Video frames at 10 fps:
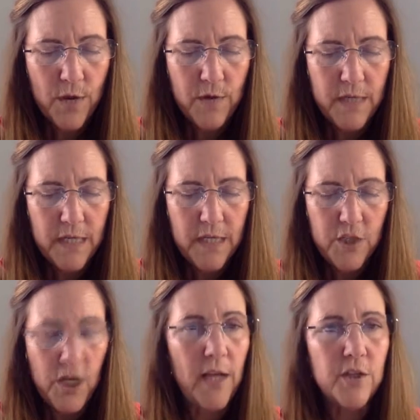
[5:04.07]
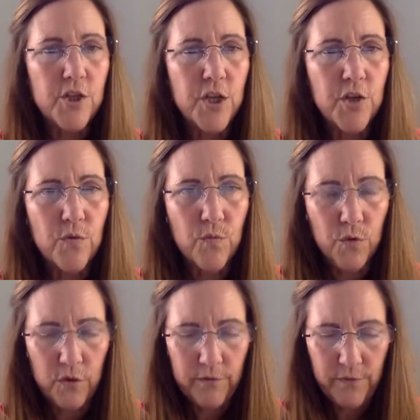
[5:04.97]
indeed challenging your
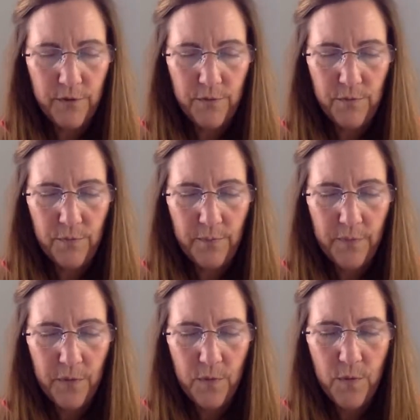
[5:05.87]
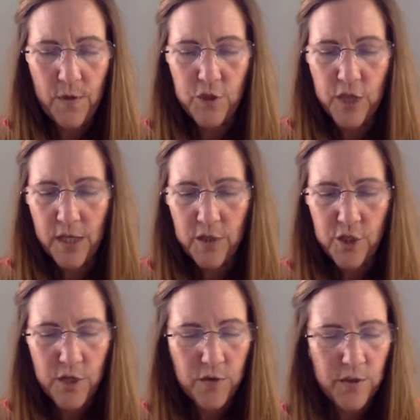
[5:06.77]
worldview. We are
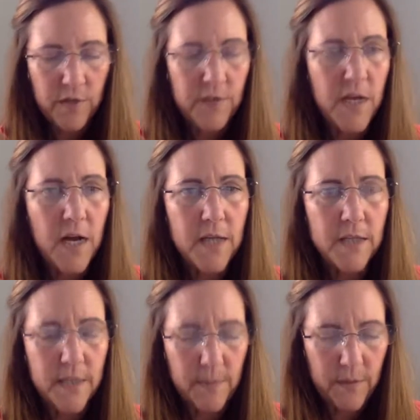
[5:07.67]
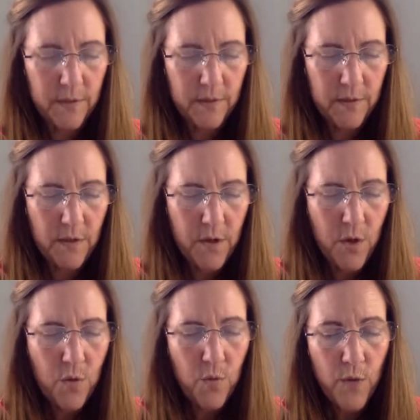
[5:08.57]
challenging your self concept.
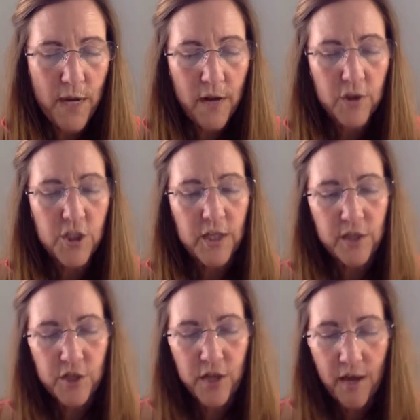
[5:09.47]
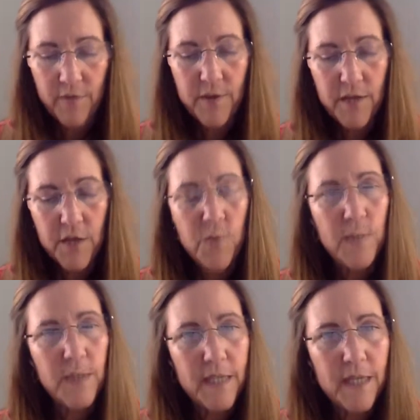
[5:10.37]
We are challenging everything you
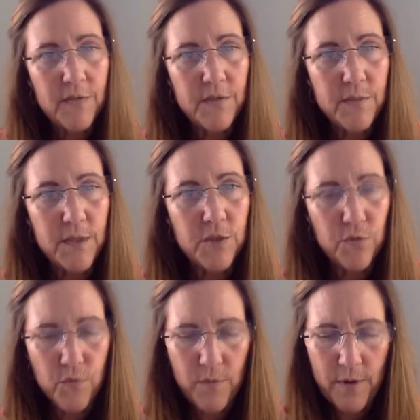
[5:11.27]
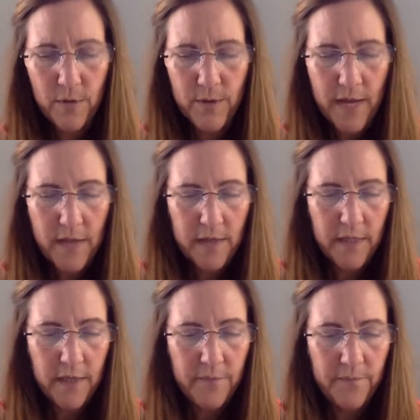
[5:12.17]
believe to be true about
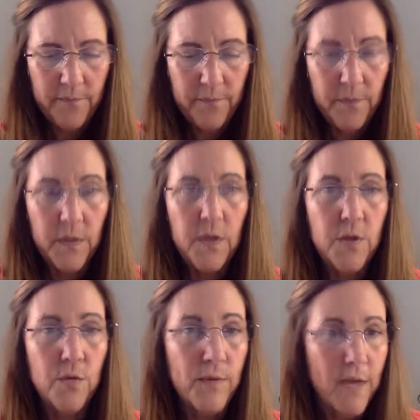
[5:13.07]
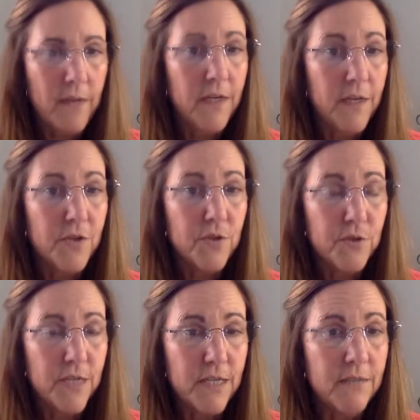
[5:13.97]
reality, your reality as you
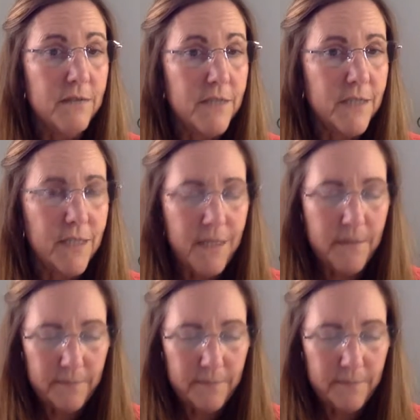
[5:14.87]
see it today.